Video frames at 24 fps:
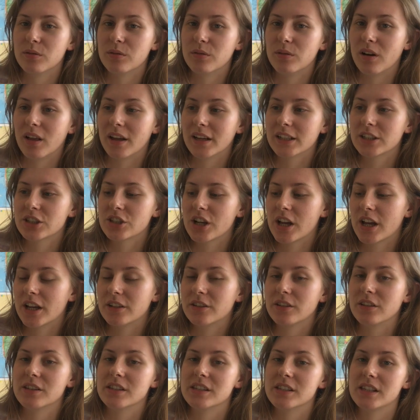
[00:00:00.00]
all like chat
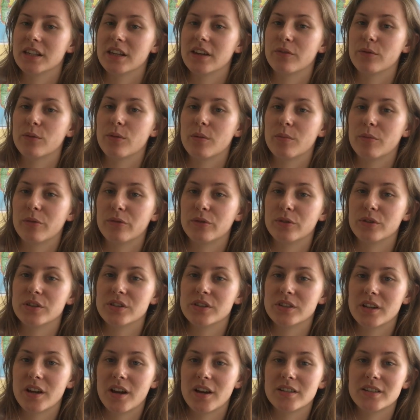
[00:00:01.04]
and you could see everyone before you
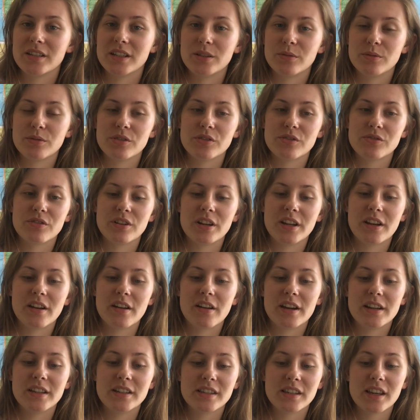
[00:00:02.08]
started, which was really
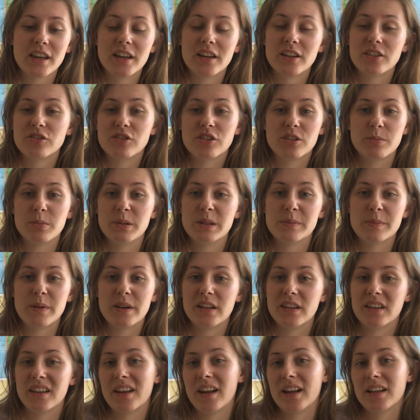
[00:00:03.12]
nice. Because you're going to be
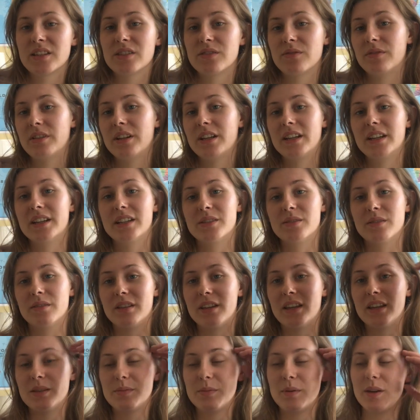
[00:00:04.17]
spending the next three years with
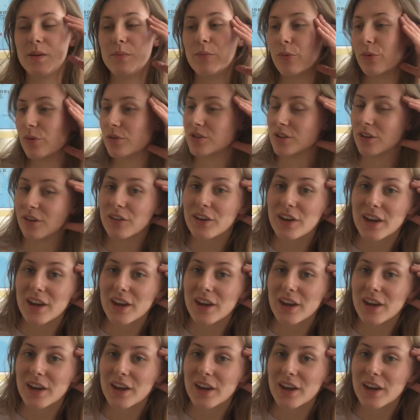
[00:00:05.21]
these people, so